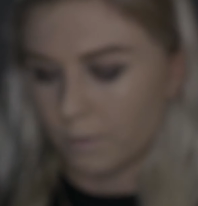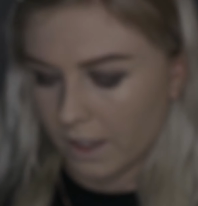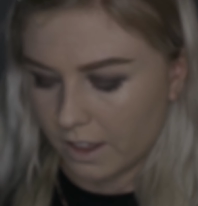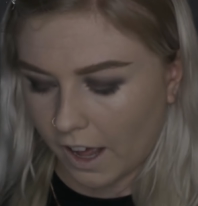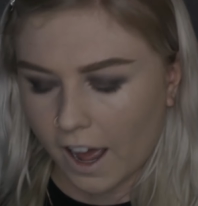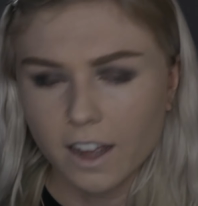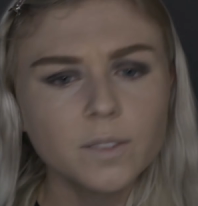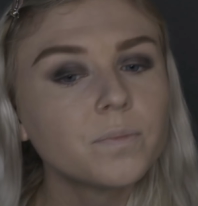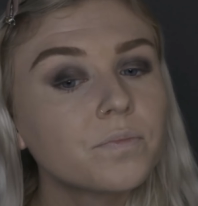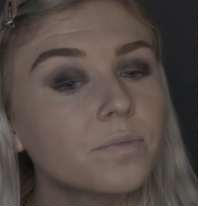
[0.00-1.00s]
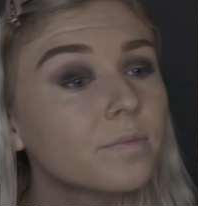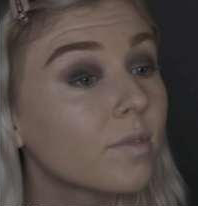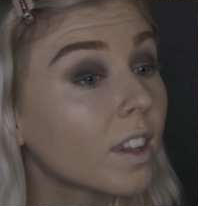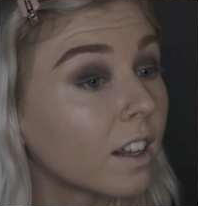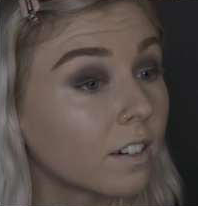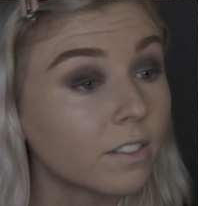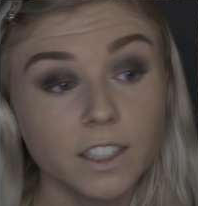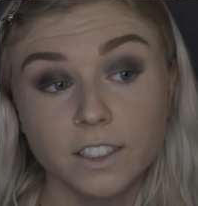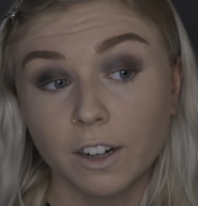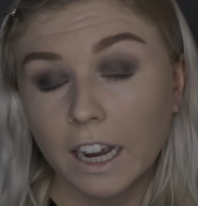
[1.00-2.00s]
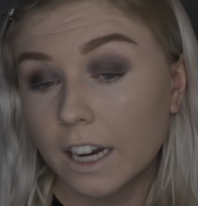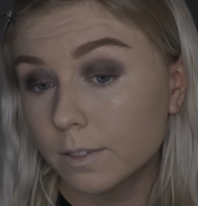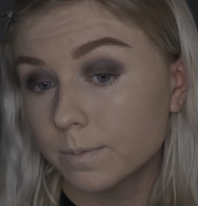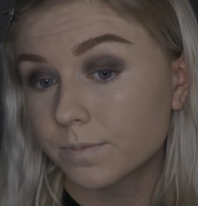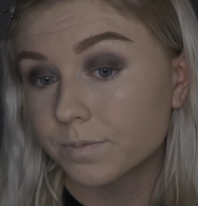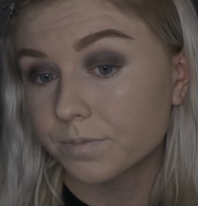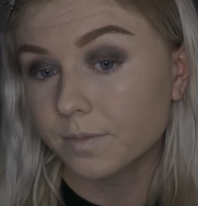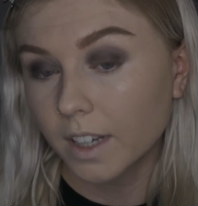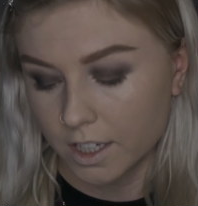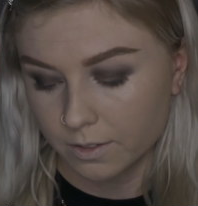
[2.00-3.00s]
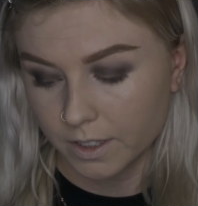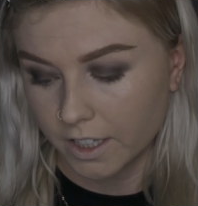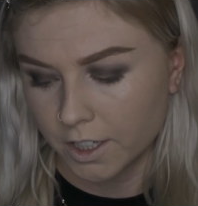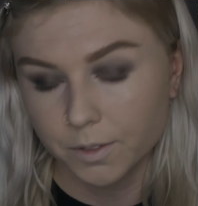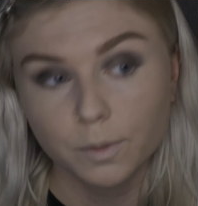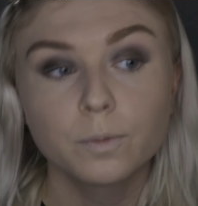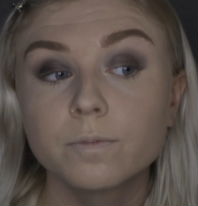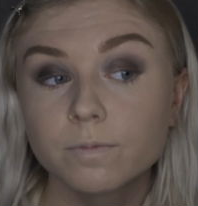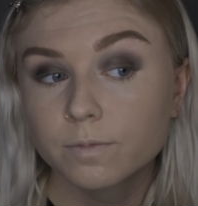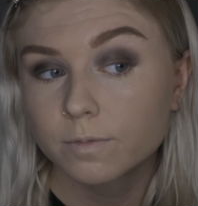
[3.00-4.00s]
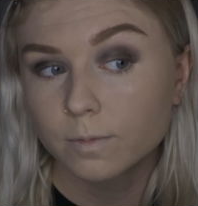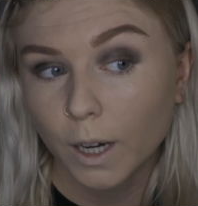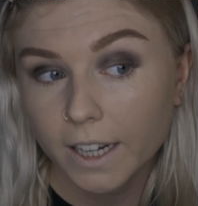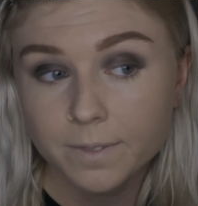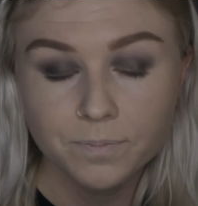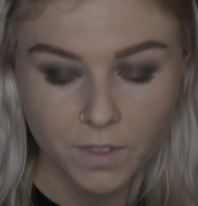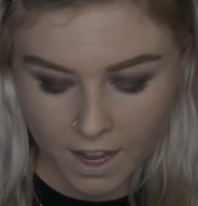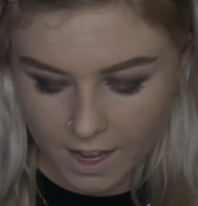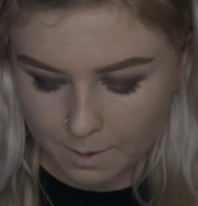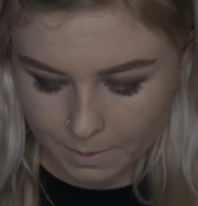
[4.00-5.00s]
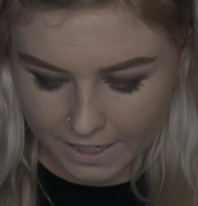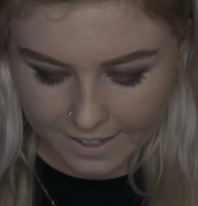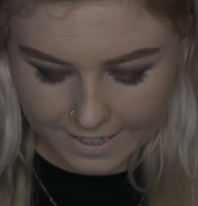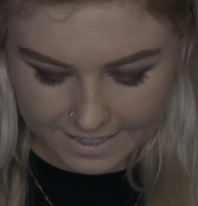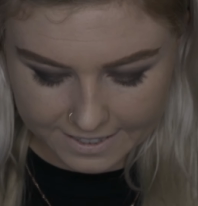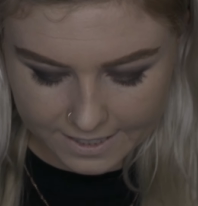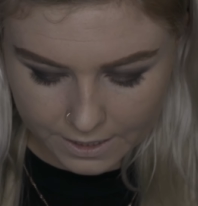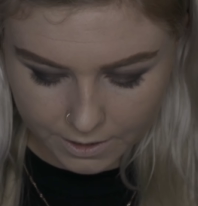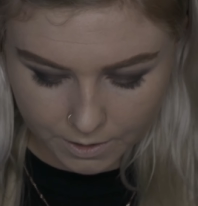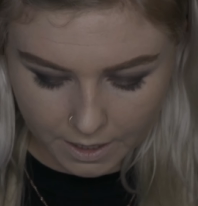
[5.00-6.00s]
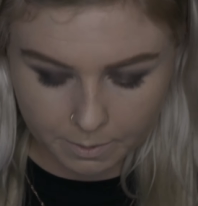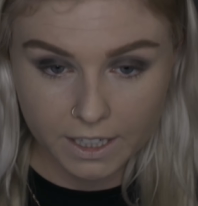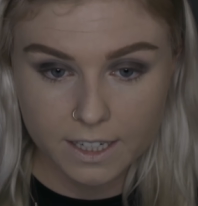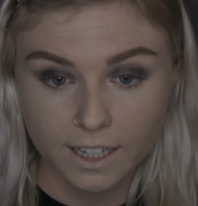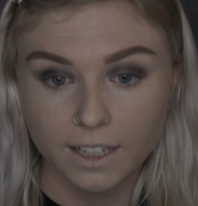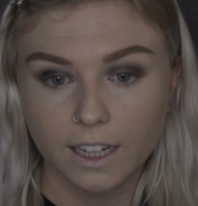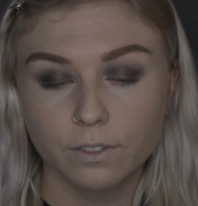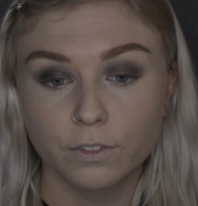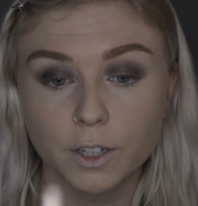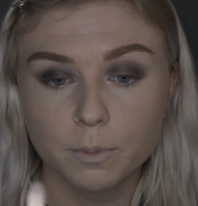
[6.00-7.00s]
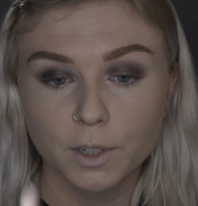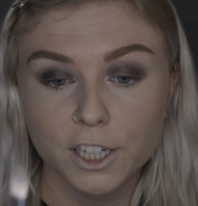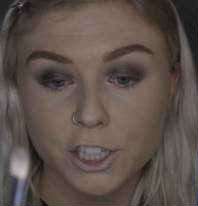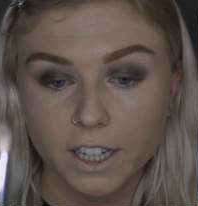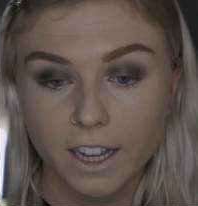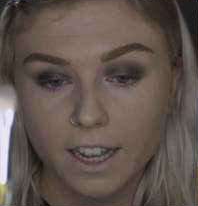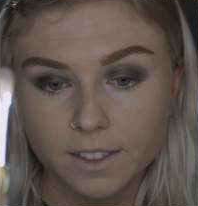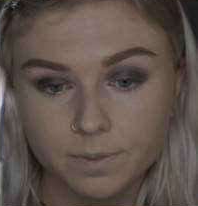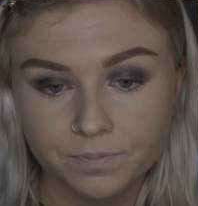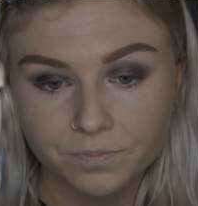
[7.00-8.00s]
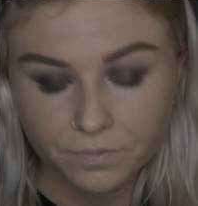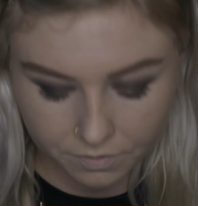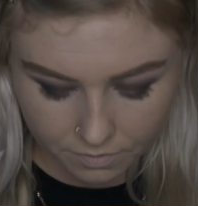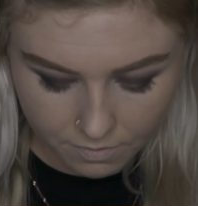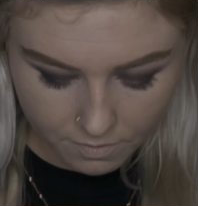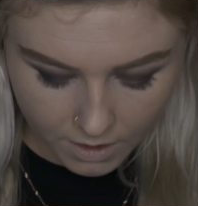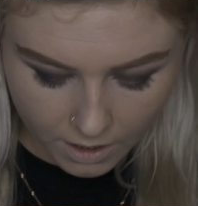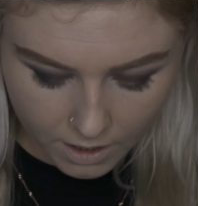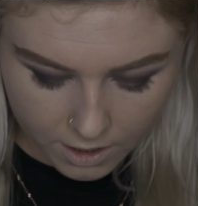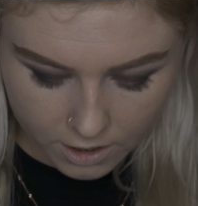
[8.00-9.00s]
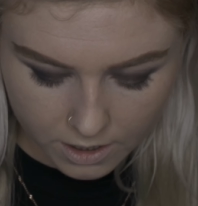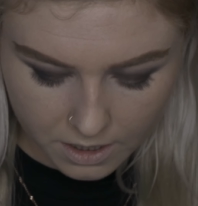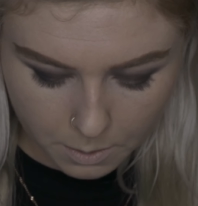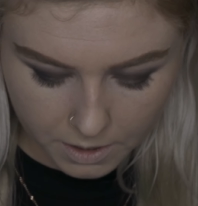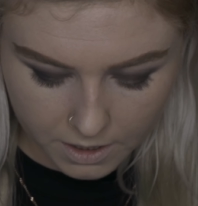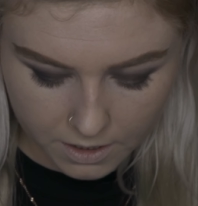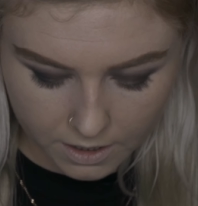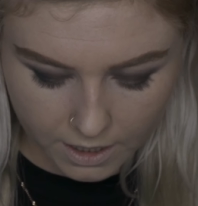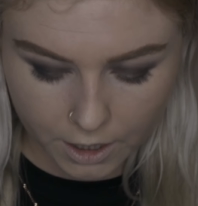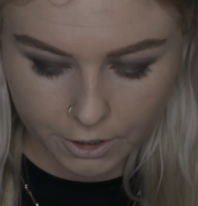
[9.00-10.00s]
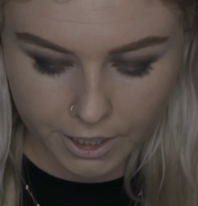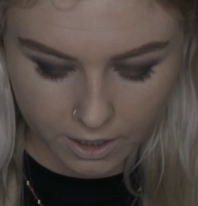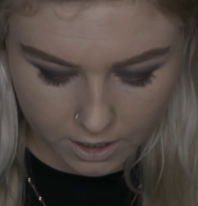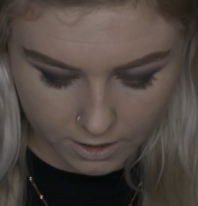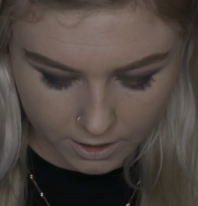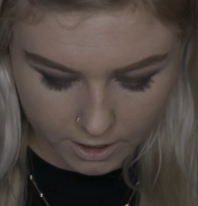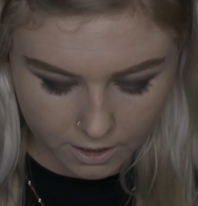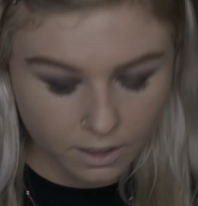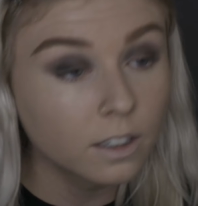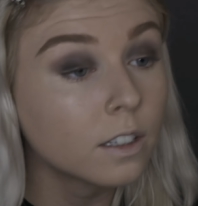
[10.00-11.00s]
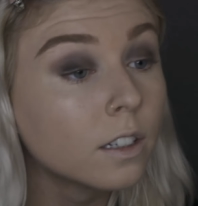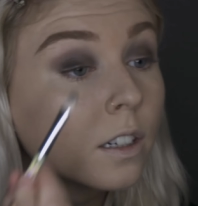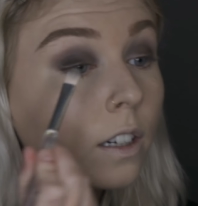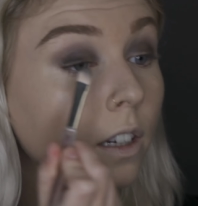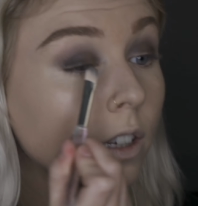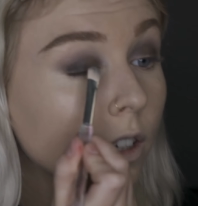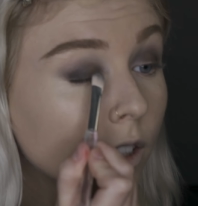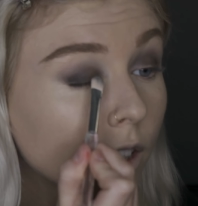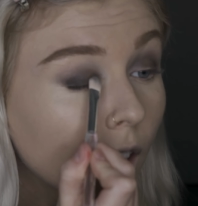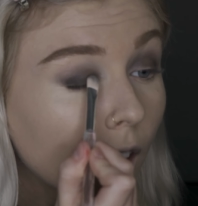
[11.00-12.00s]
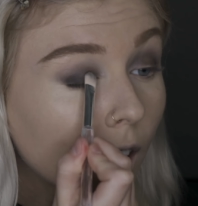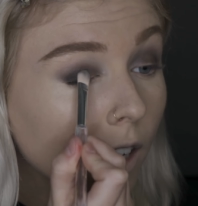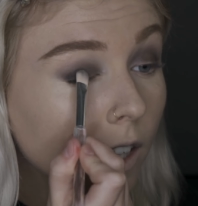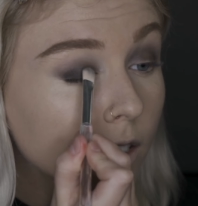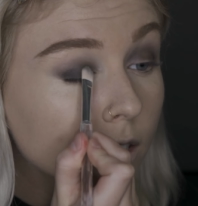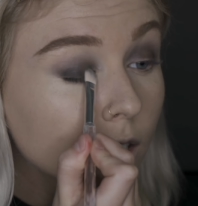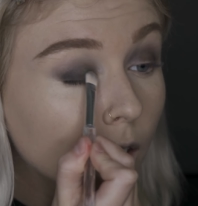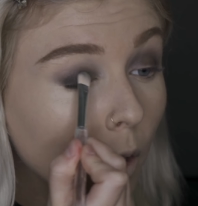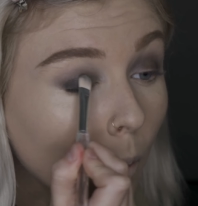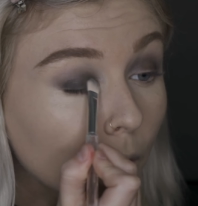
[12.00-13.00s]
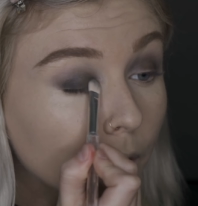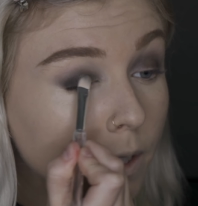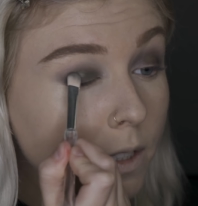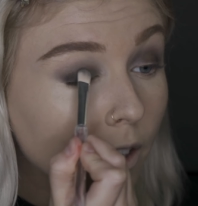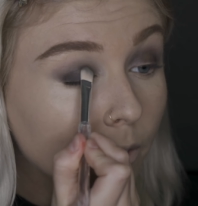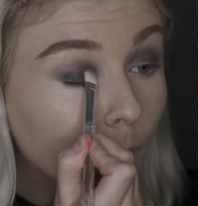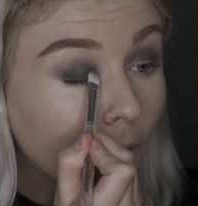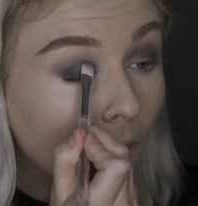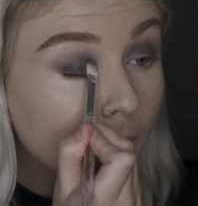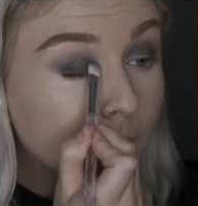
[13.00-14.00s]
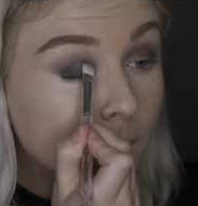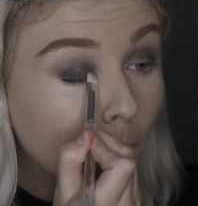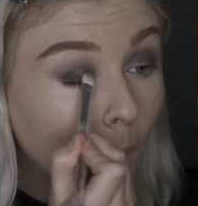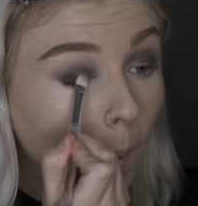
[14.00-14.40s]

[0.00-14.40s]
with that. I don't really know how. I don't really know why, but I liked it. So I'm gonna take a firm brush again, just dip it into that green color. Add it to the corners of my eyes,